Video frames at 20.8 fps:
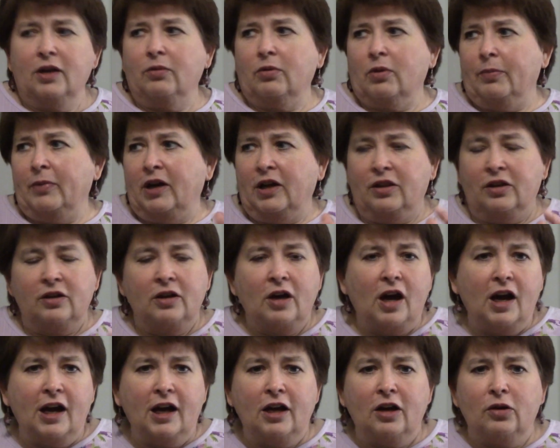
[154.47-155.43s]
we're by the
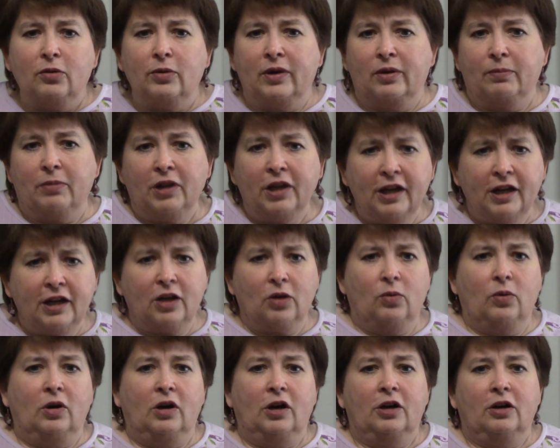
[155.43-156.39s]
Nile, we had plenty of
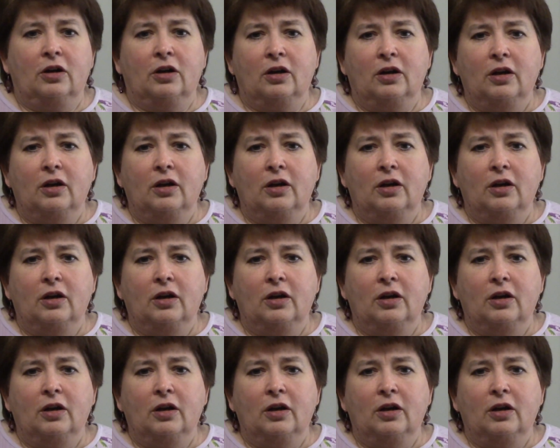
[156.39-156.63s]
water.